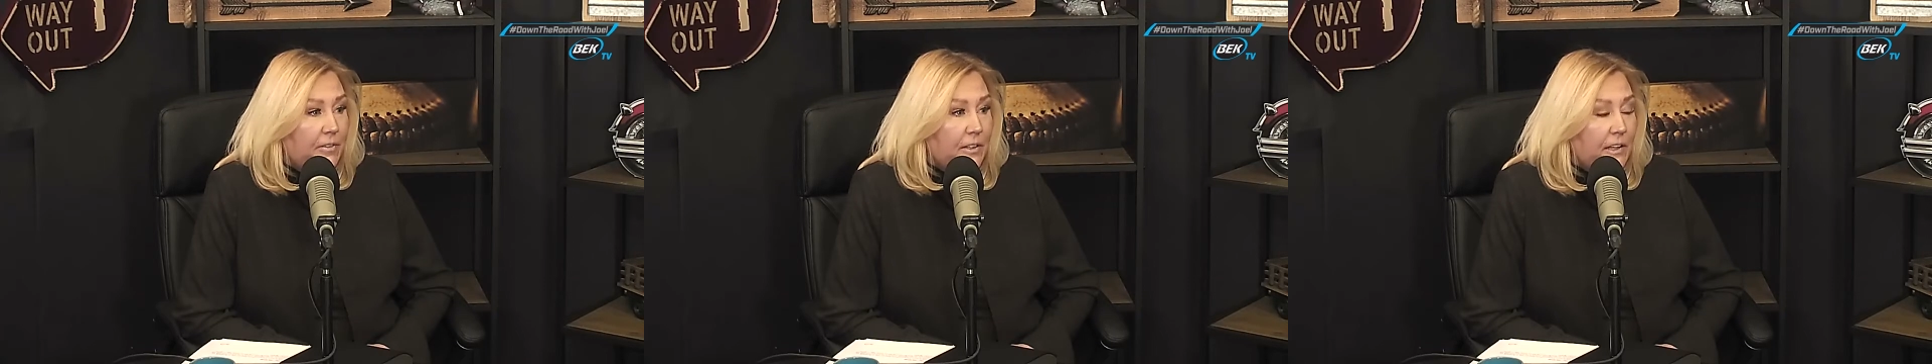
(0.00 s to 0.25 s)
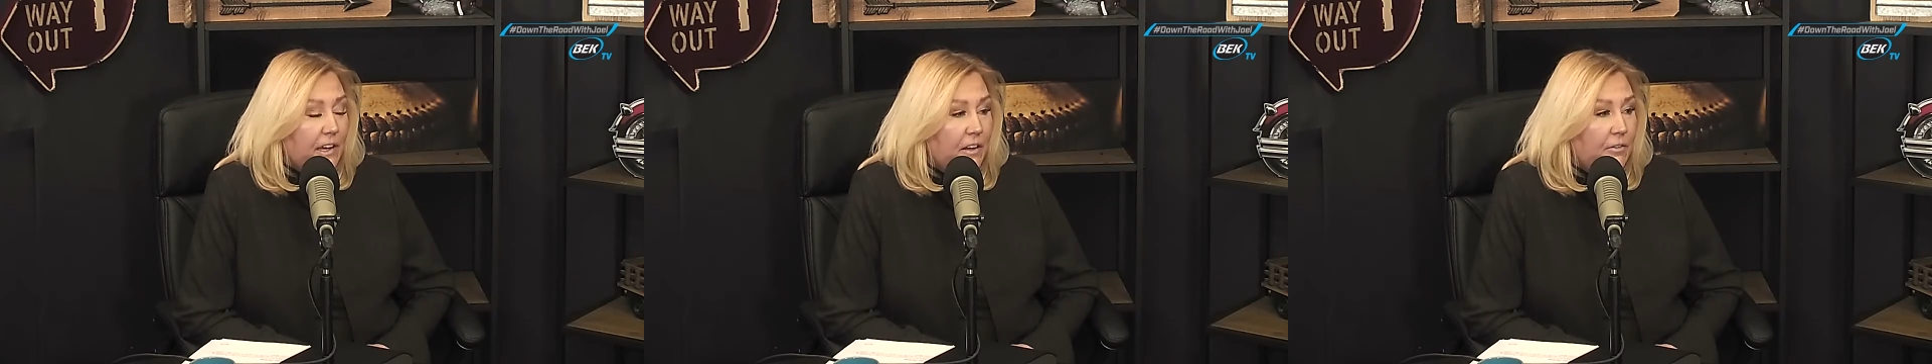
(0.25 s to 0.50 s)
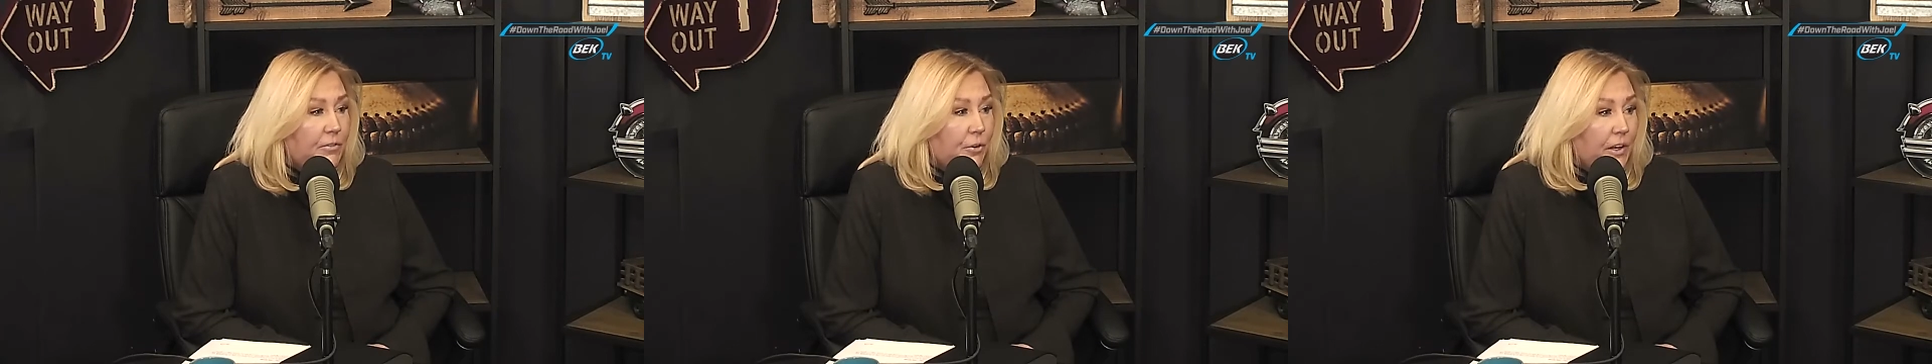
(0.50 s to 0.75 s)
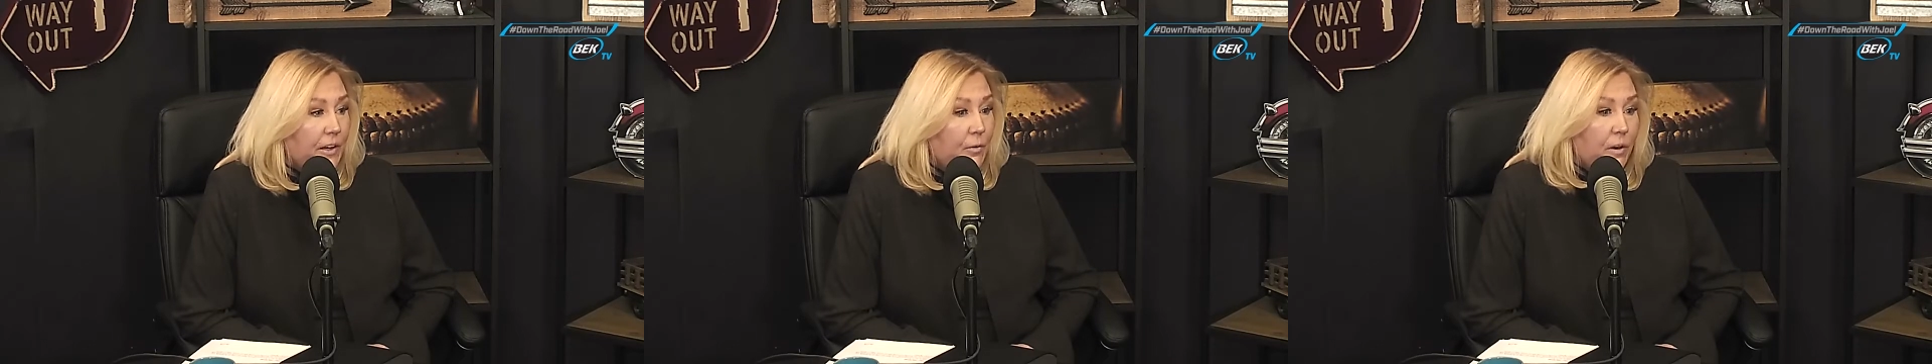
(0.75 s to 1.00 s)
in
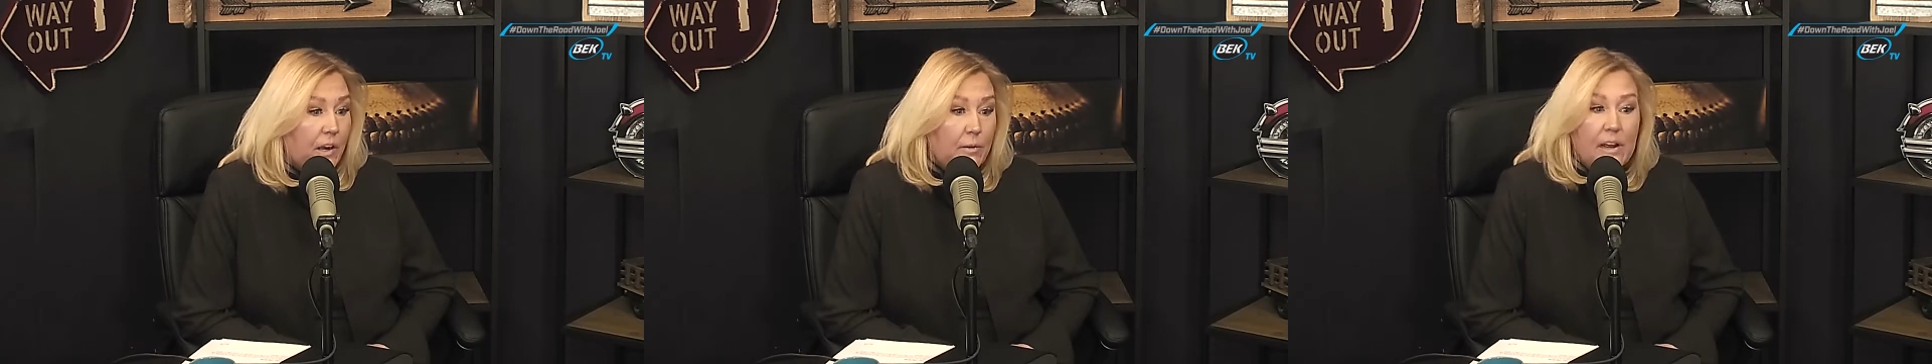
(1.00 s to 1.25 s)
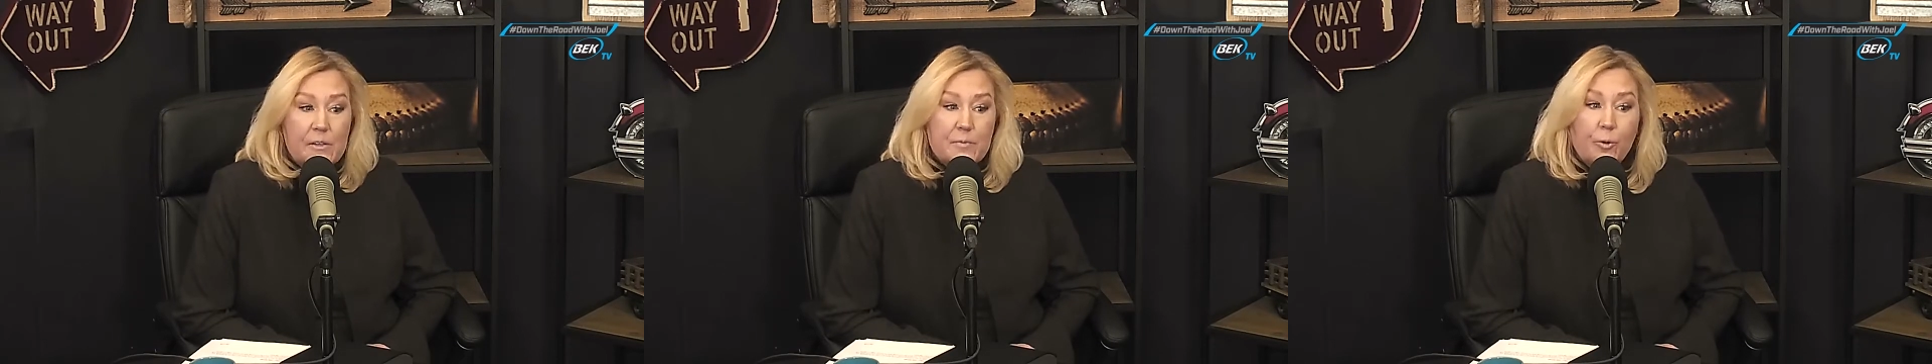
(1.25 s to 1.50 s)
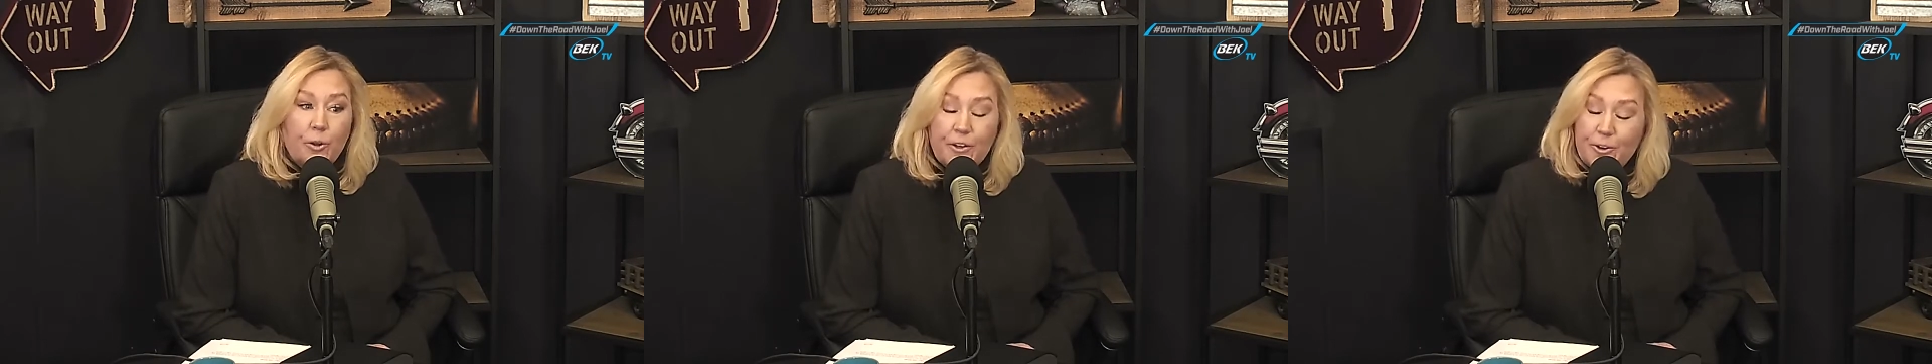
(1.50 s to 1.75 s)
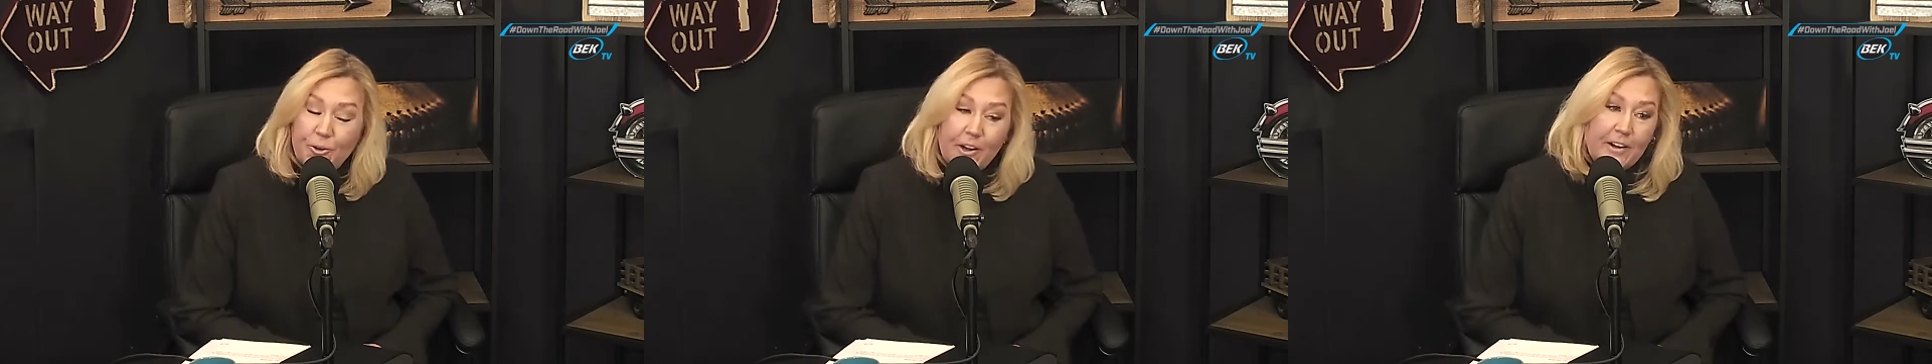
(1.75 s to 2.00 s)
California, where I was born in
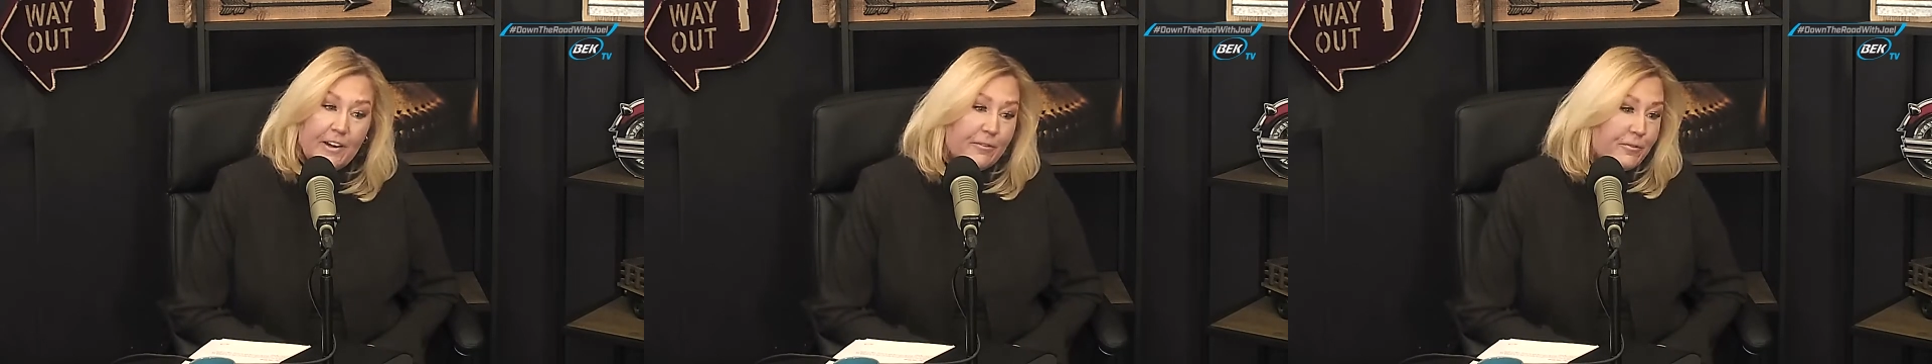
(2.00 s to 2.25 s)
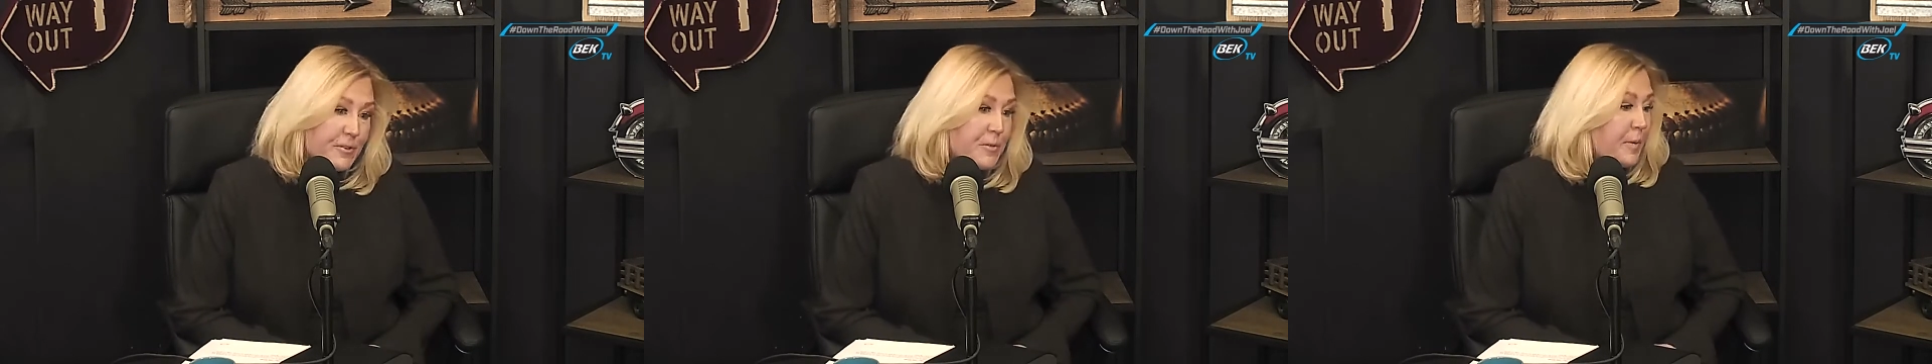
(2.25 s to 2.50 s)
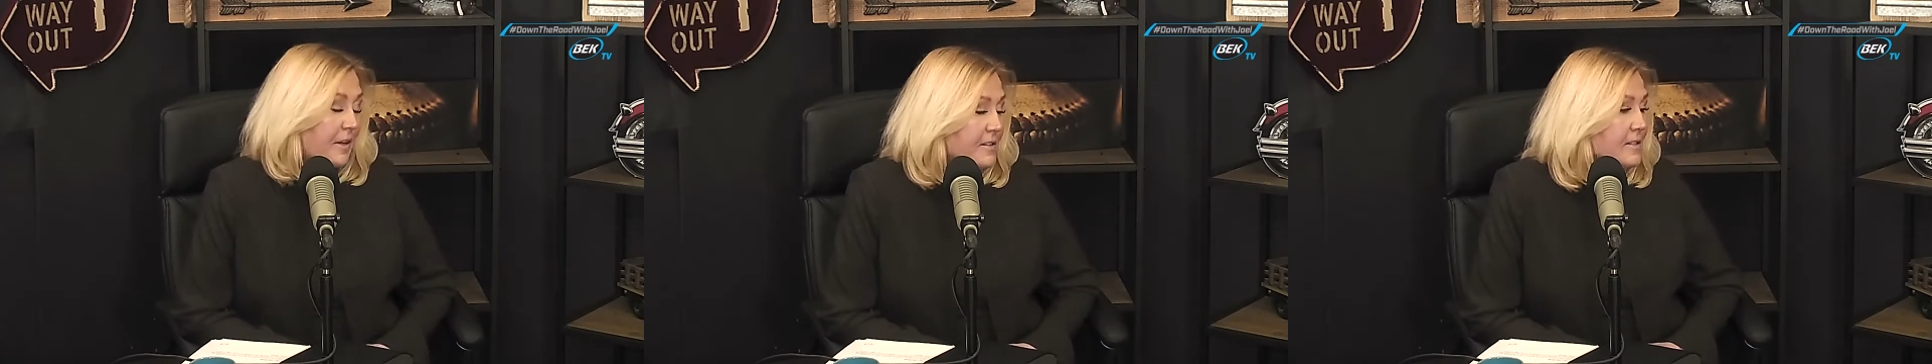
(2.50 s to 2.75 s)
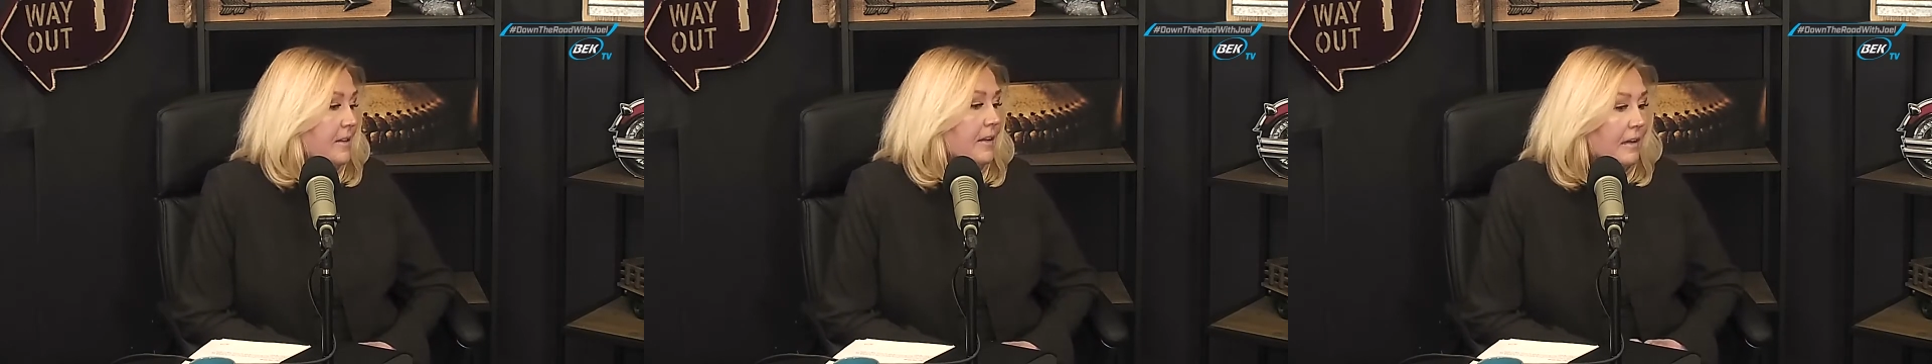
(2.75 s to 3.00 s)
Norton Air Force Base.